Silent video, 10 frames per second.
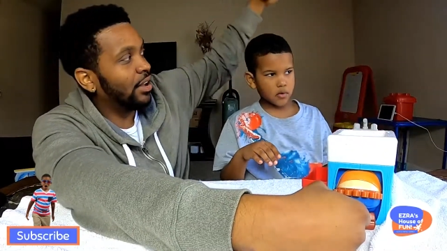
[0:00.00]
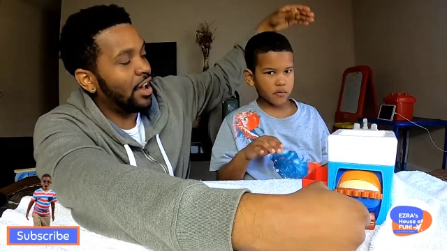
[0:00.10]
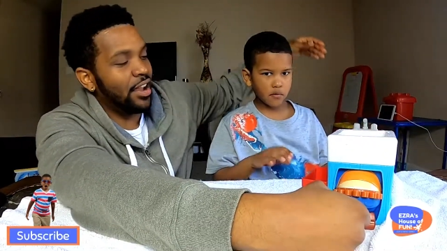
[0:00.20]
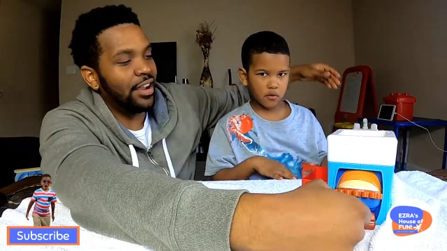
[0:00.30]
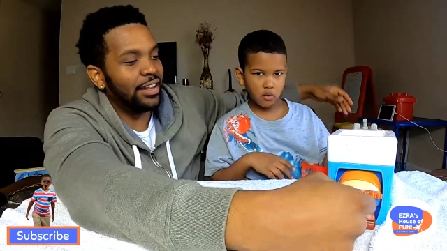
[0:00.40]

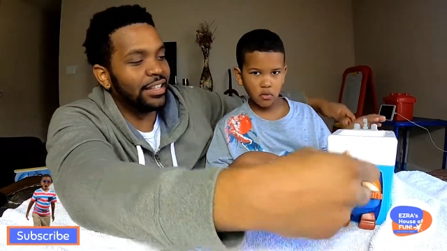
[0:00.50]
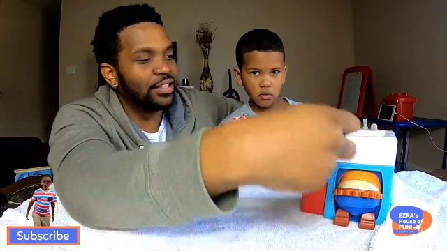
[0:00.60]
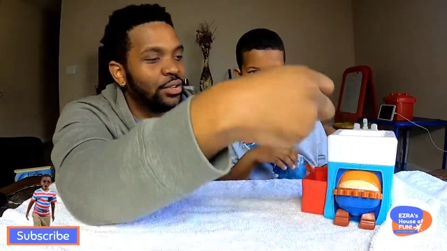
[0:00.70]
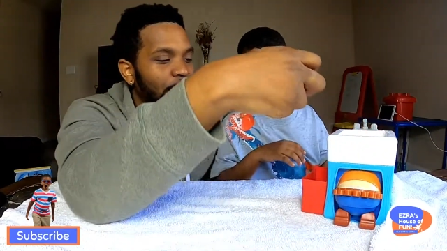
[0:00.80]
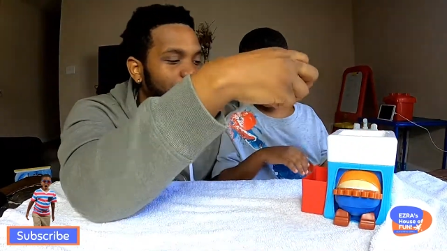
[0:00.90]
Speaker 1: Alright,
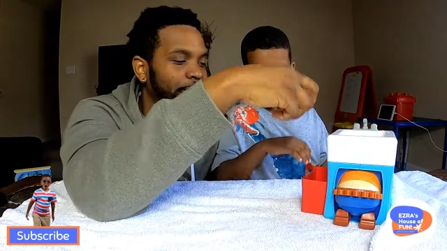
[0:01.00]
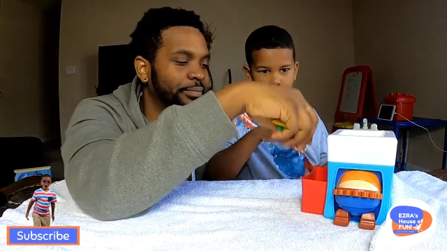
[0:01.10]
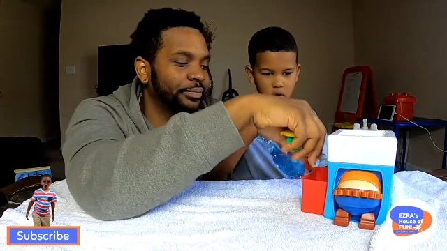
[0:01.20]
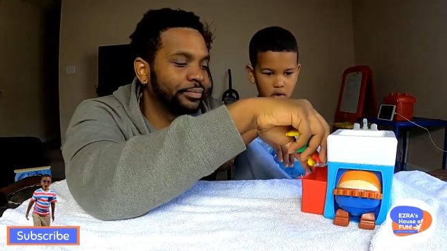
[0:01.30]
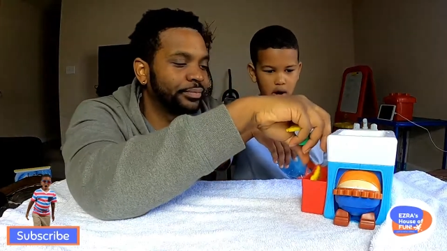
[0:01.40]
let's do it.
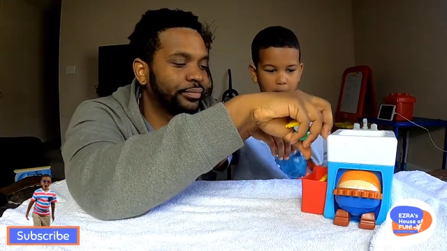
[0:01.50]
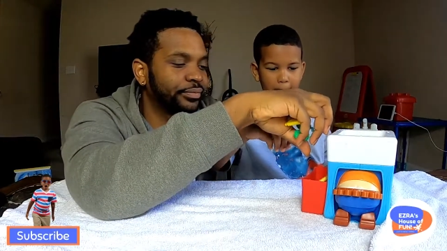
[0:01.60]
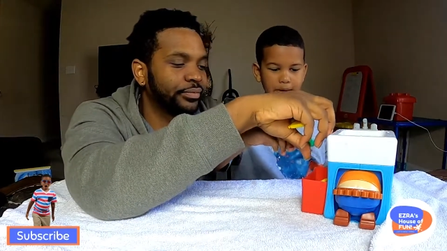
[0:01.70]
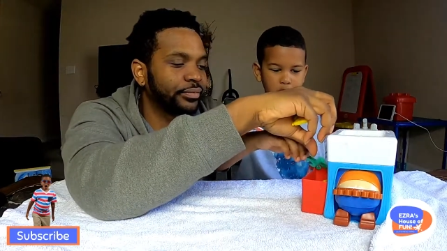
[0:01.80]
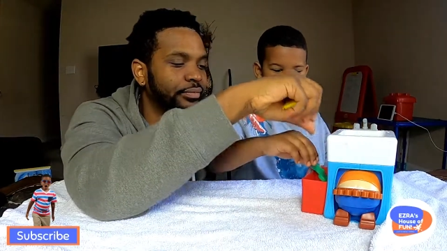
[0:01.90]

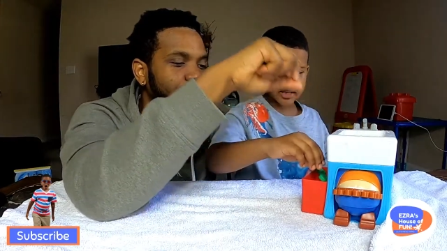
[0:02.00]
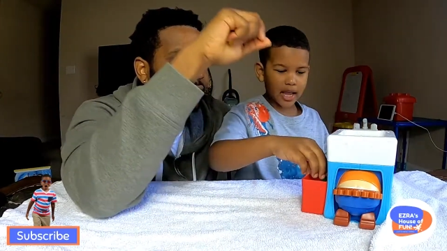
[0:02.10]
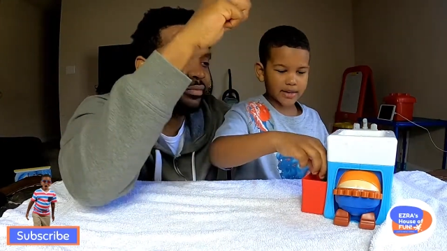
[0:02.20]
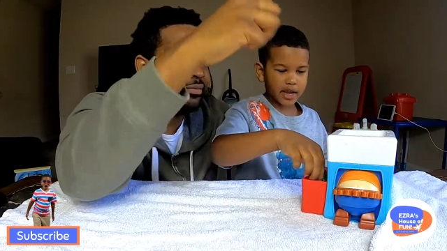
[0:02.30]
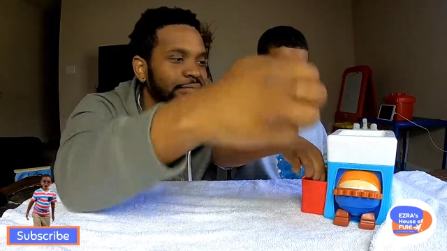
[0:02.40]
Speaker 2: I'm gonna do the
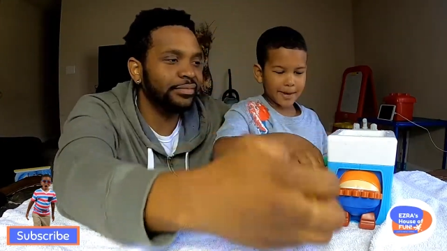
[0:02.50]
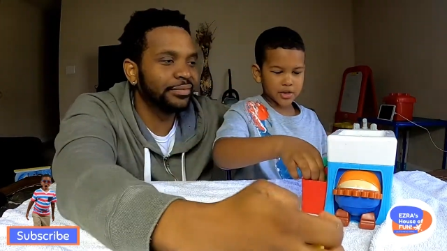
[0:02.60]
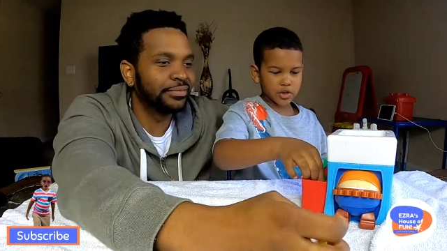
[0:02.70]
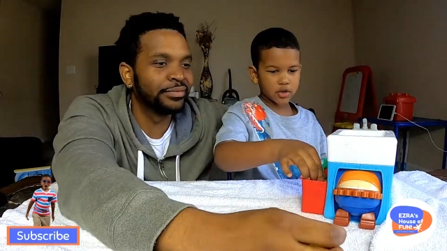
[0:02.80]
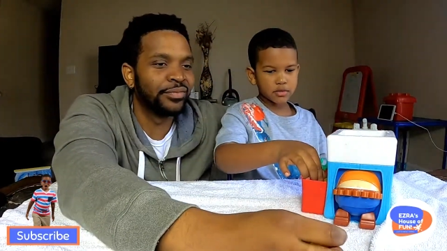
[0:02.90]
tape, tape
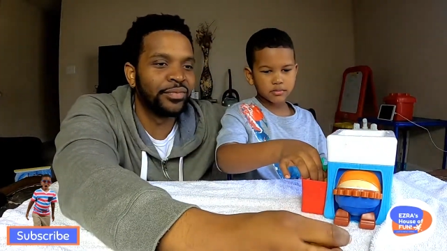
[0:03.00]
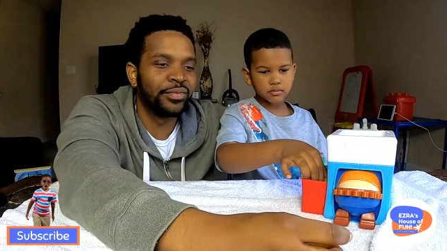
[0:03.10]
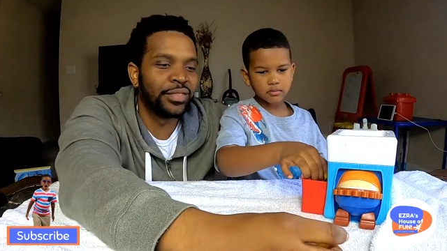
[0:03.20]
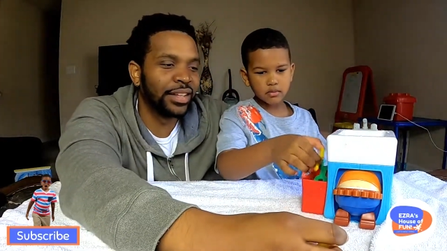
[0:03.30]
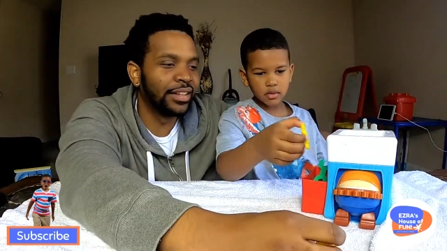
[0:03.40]
measure.
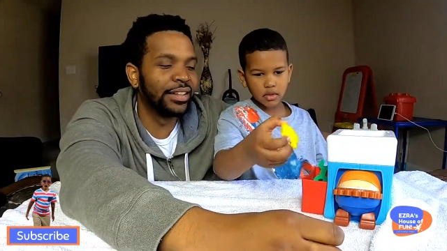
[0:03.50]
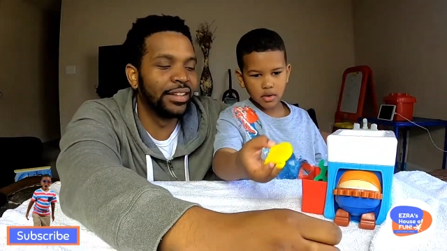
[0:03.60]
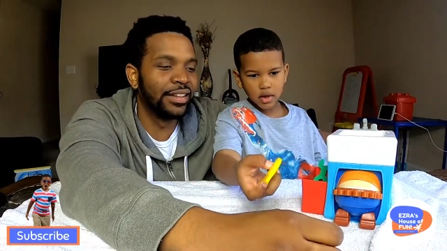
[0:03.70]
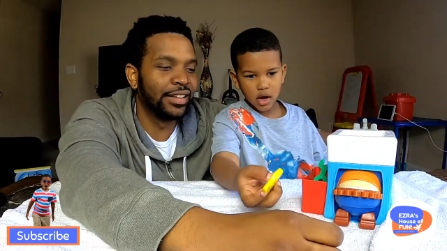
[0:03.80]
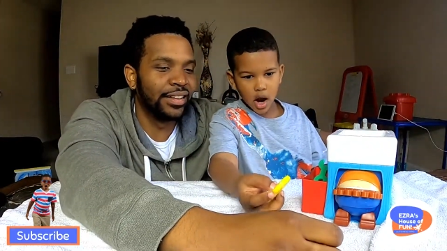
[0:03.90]

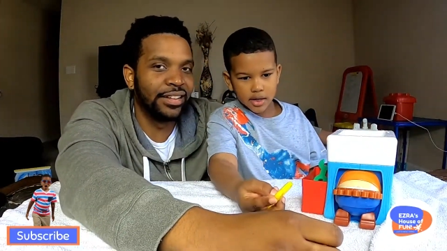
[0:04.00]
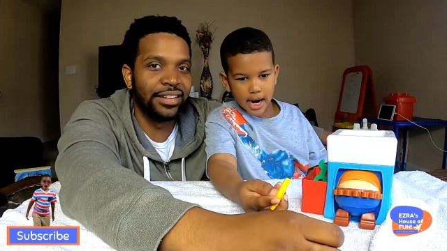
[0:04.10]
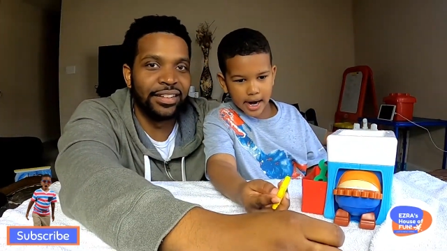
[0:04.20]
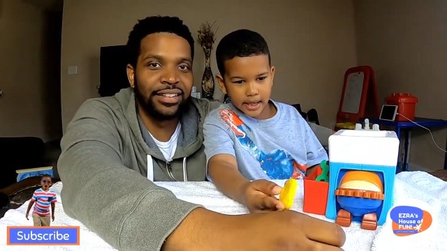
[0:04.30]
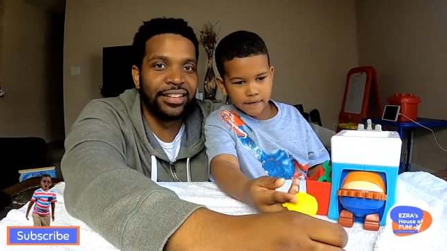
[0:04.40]

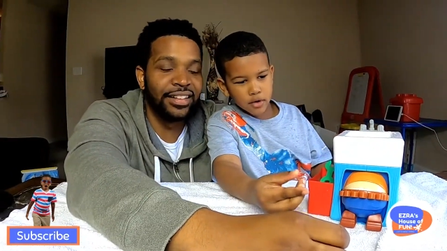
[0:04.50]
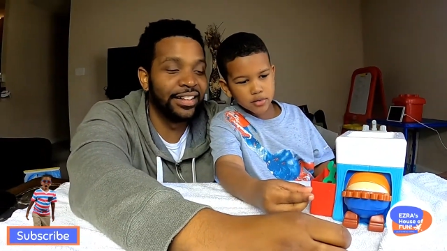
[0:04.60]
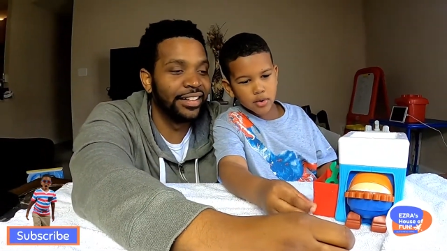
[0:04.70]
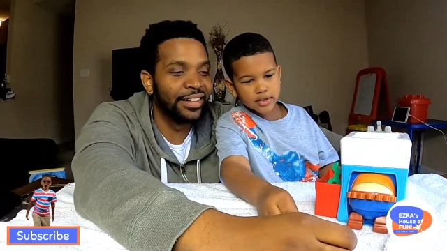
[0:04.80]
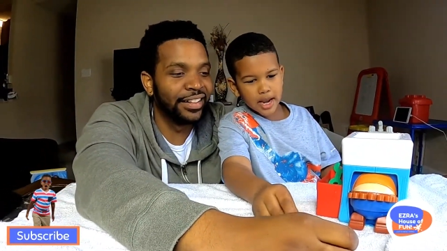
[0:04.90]
Dad, if
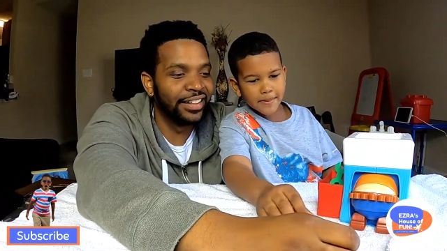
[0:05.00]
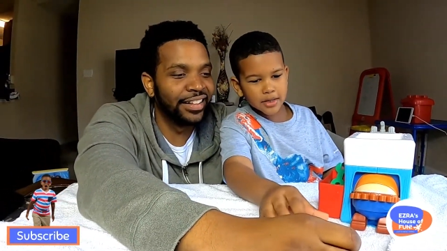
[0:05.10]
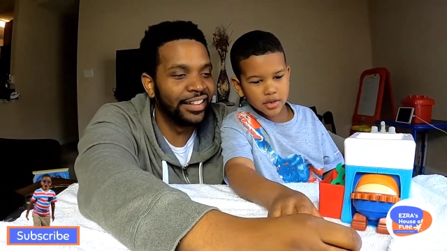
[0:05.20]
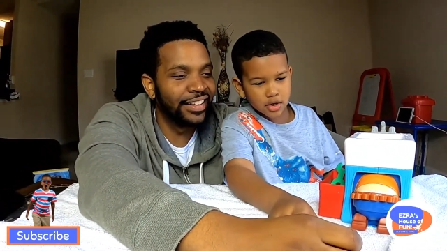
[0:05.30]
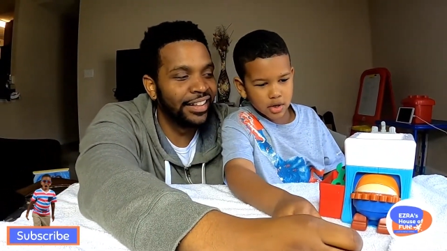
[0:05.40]
you do the tape
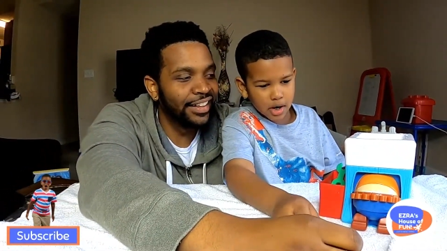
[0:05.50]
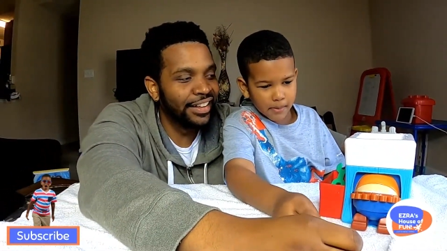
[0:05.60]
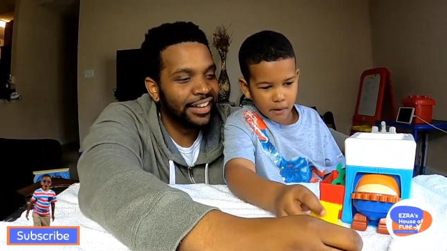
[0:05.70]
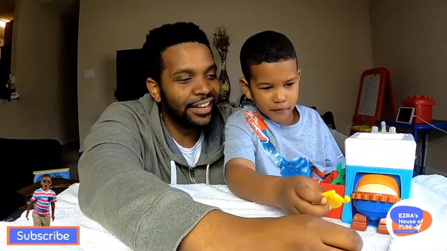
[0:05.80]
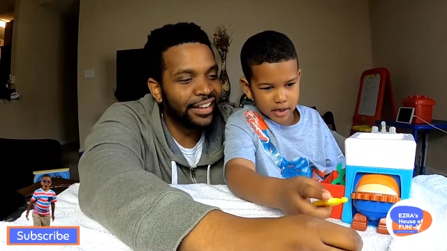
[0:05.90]
measure, it's gonna
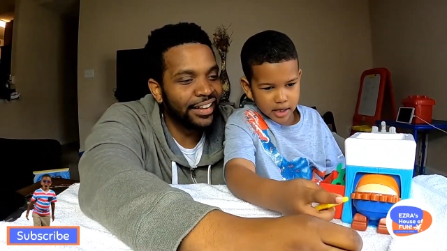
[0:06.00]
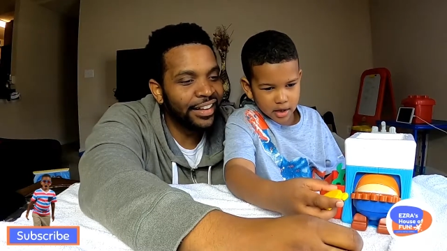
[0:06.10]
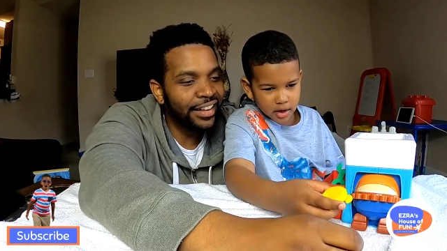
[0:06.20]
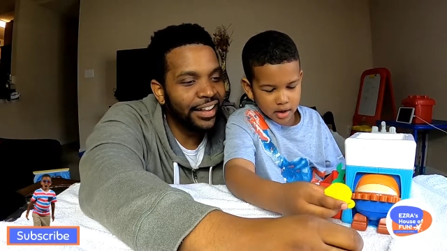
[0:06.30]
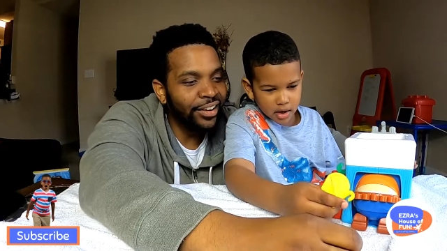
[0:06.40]
come off
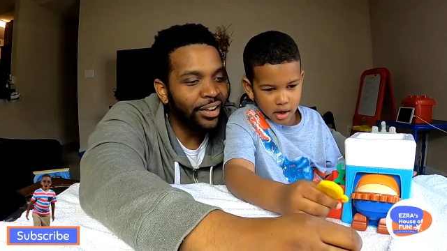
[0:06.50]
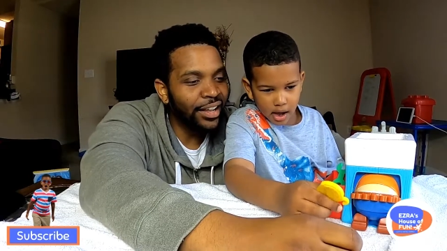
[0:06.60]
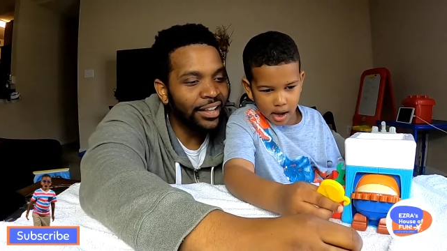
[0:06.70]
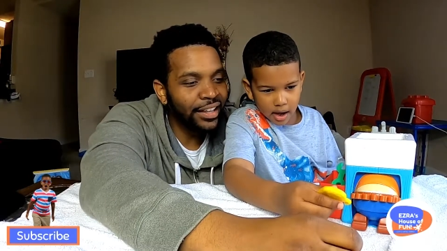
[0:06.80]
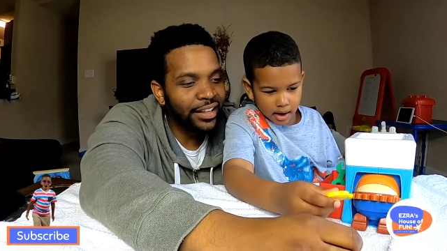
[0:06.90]
again.
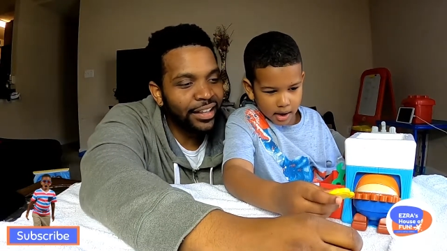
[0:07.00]
Okay.